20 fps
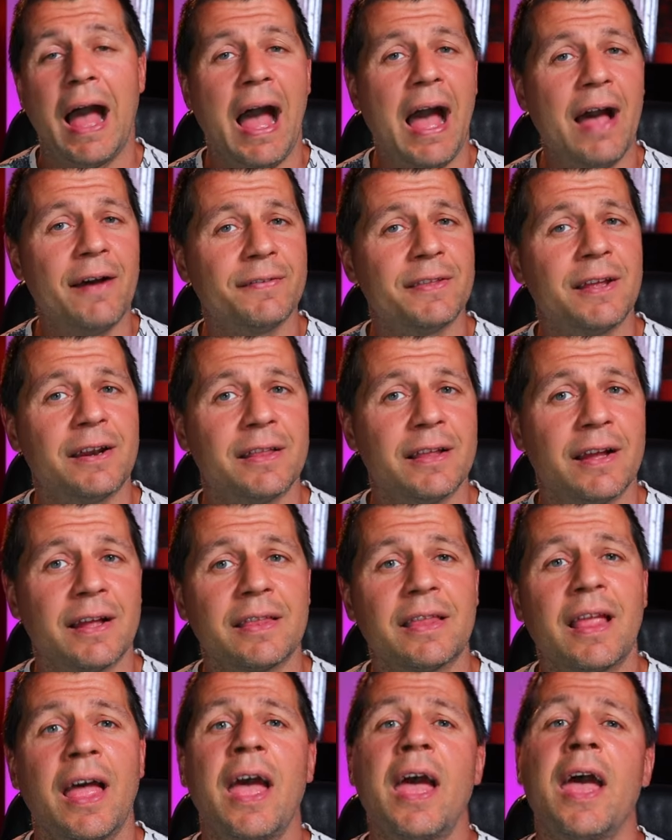After
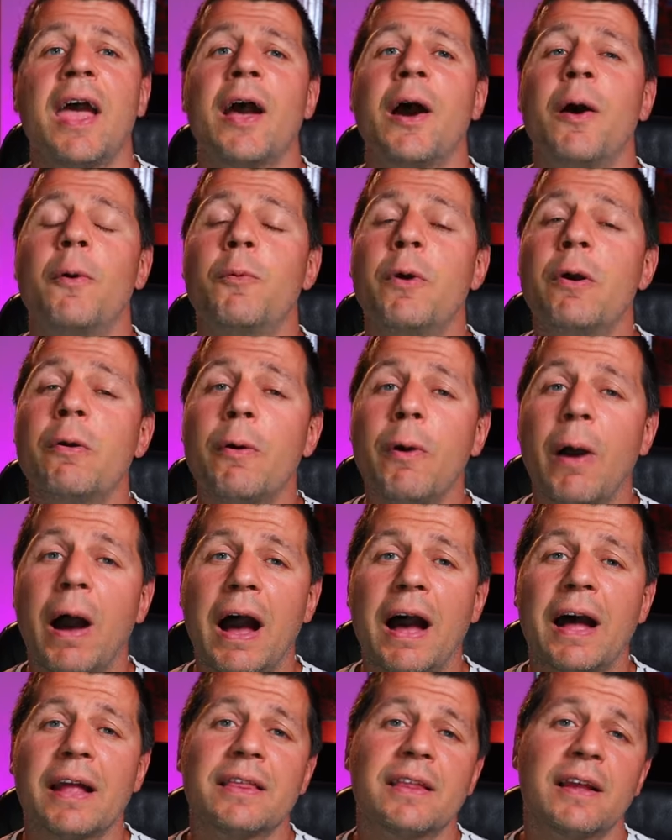that, we will
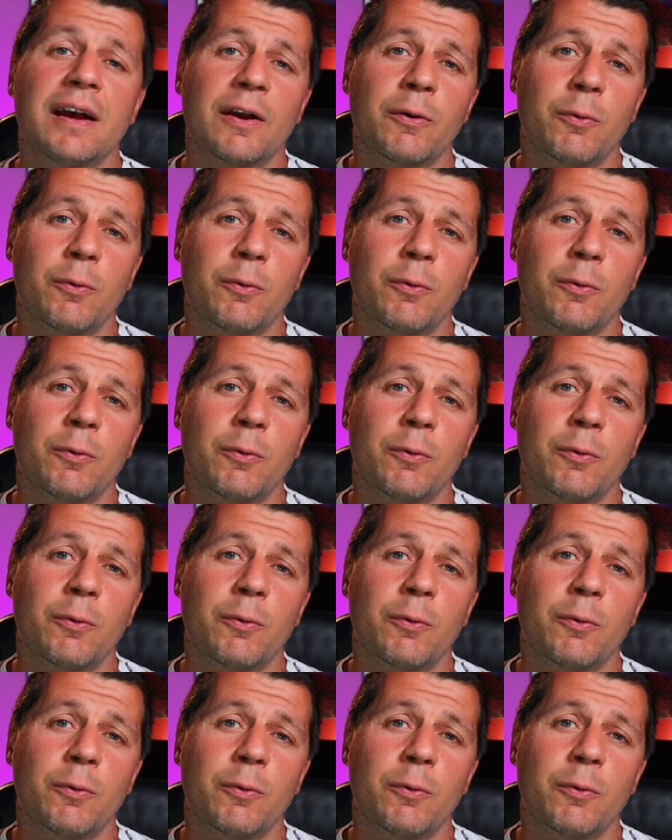add the